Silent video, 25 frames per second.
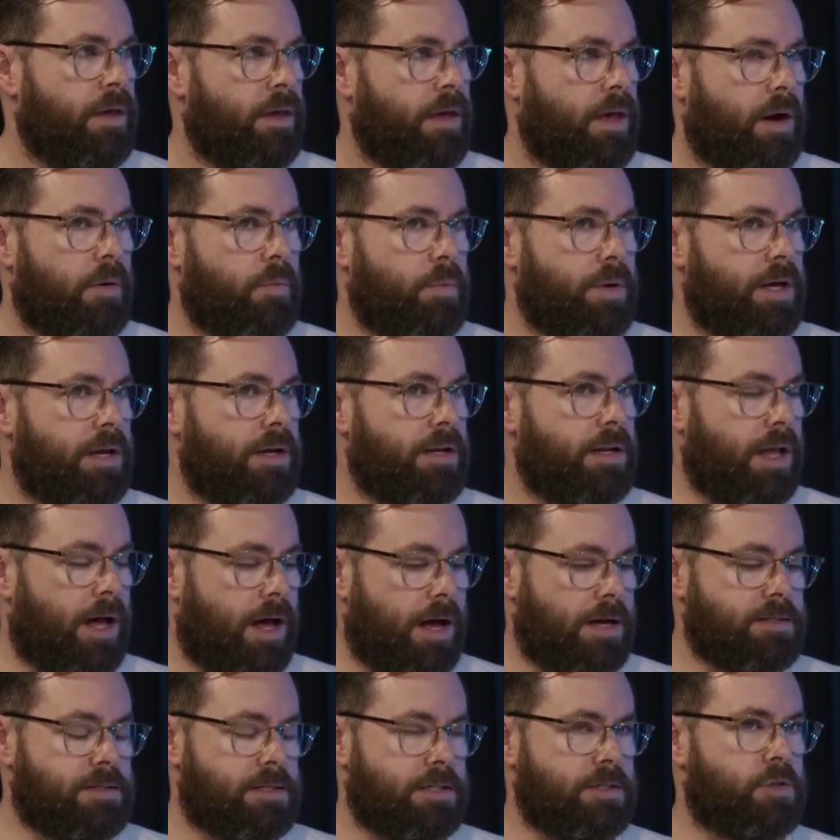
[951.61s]
And we are
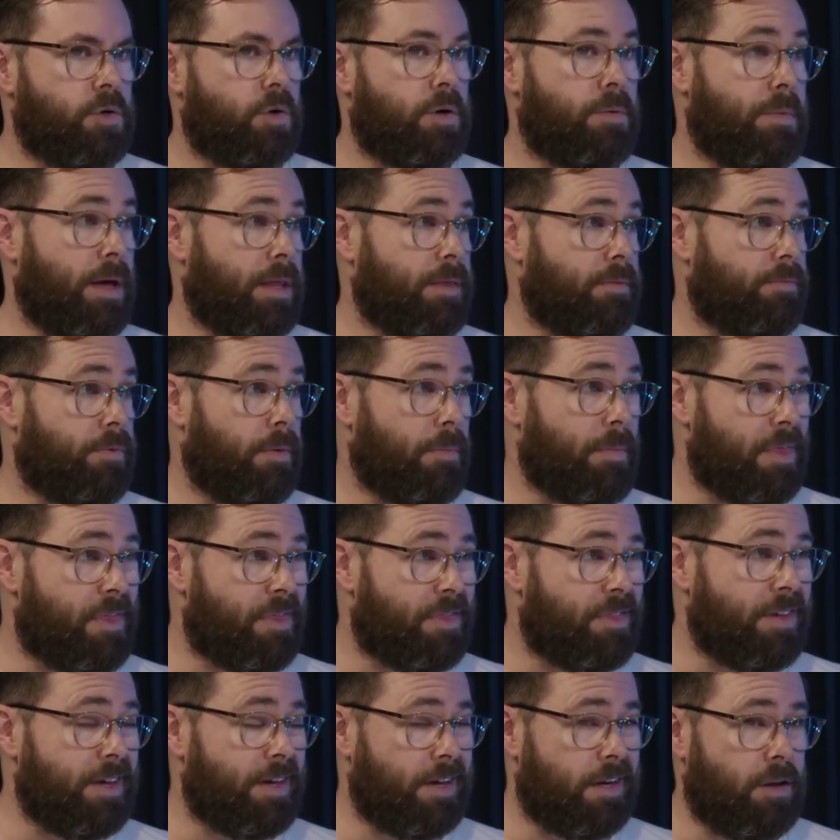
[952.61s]
largely talking about them from a
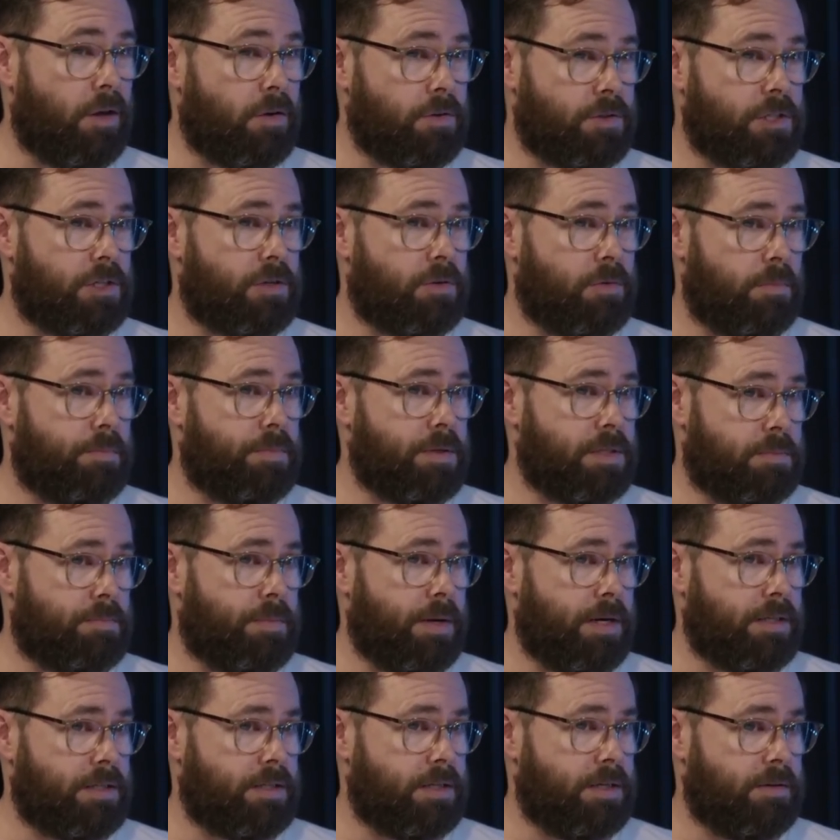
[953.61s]
theological
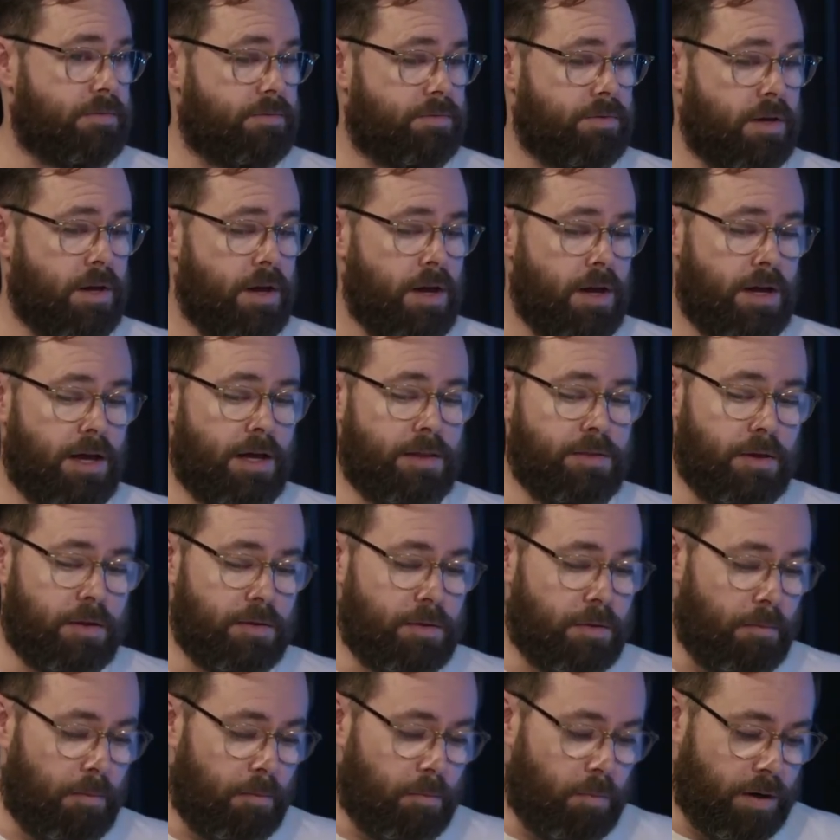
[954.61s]
perspective. Yes. And
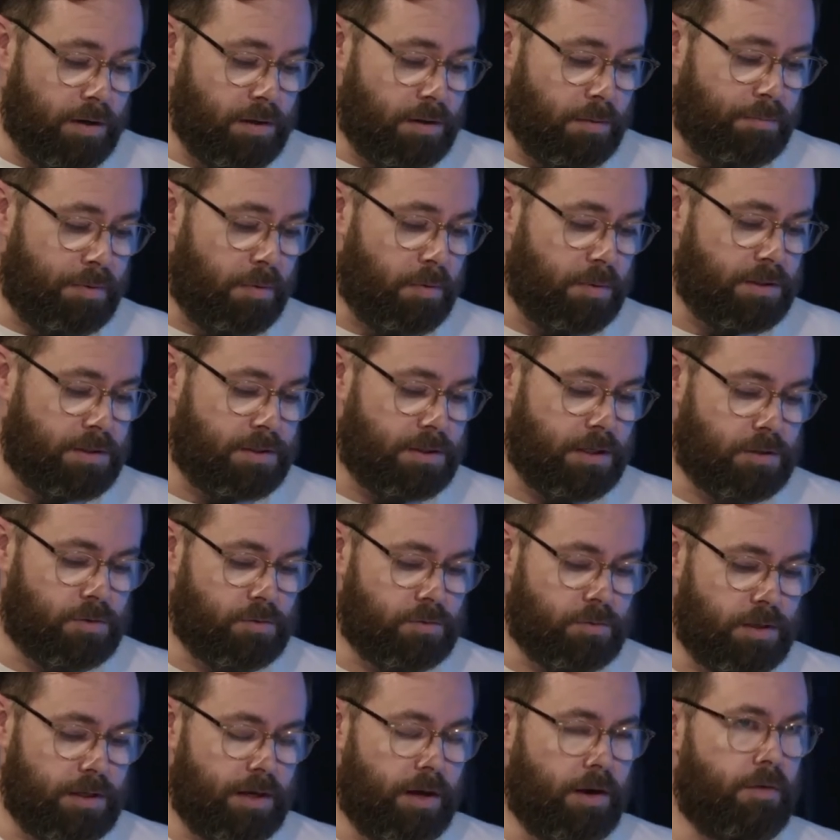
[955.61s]
the, one of the points that's
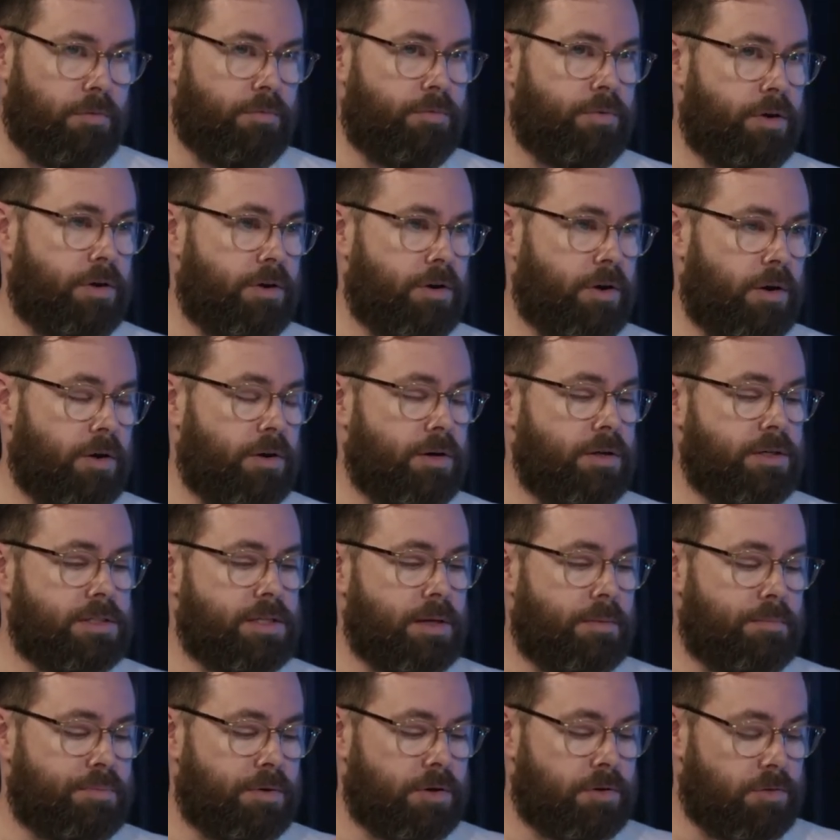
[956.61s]
really helpful to know is
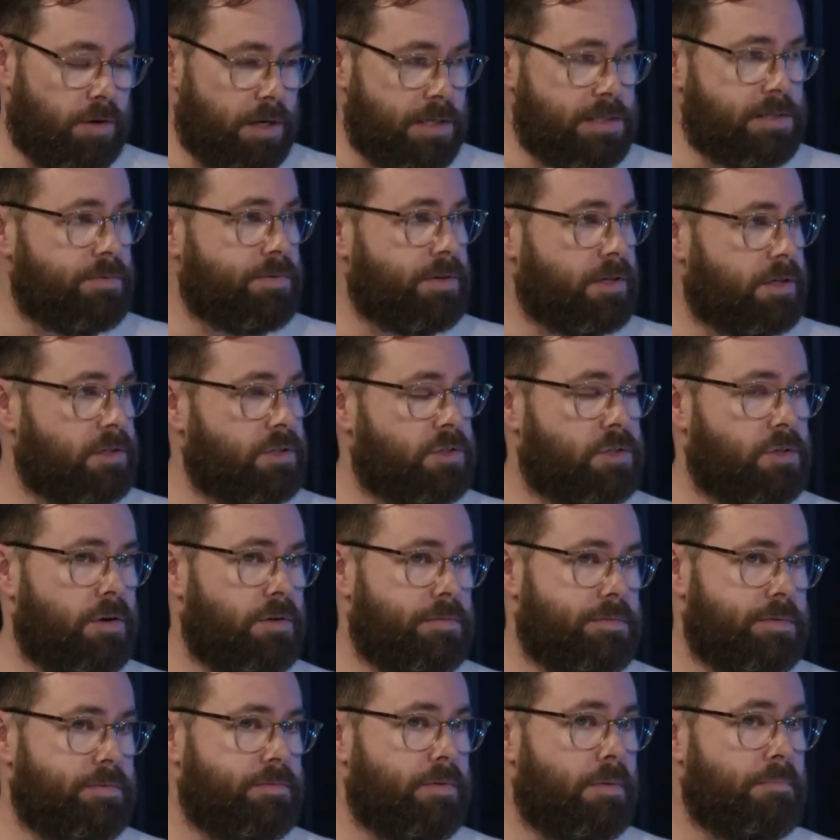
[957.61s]
that progressive and
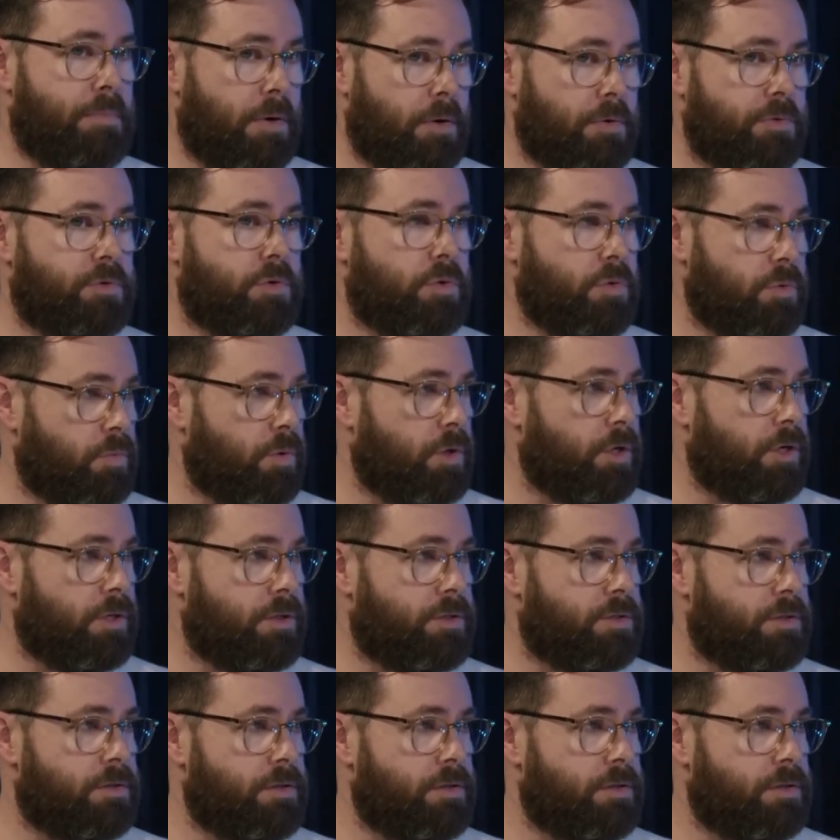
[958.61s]
conservative are both good words.